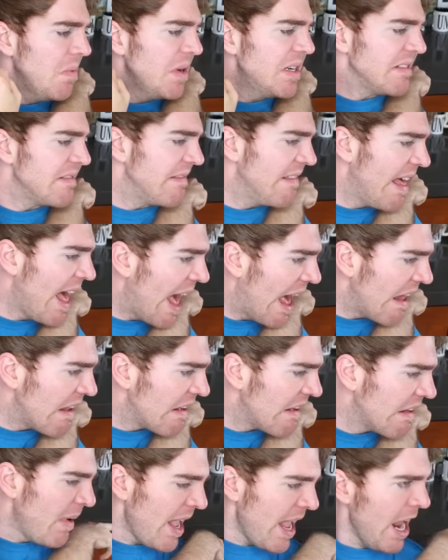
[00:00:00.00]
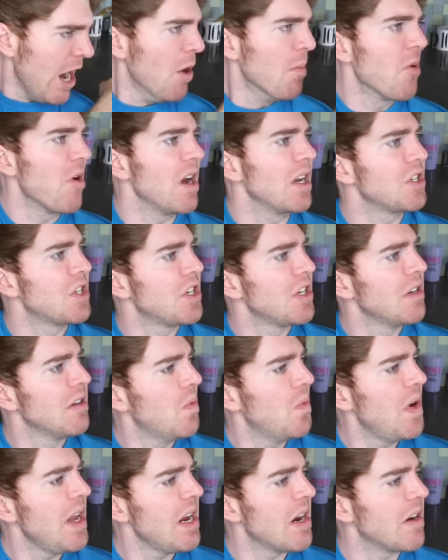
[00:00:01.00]
what is that? My hairbrush.
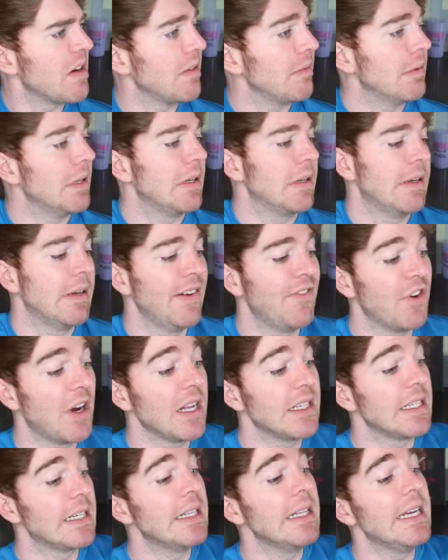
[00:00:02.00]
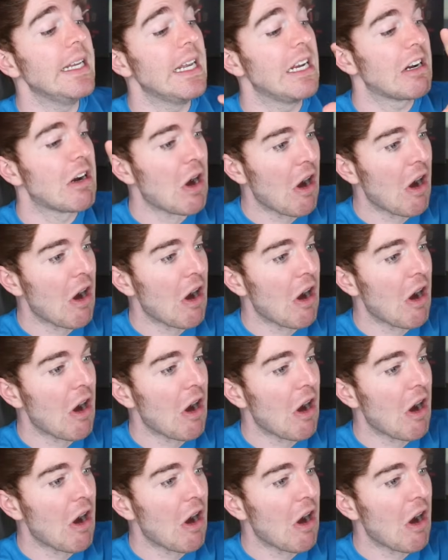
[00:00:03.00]
Weird. Ugh, forgot to clean it.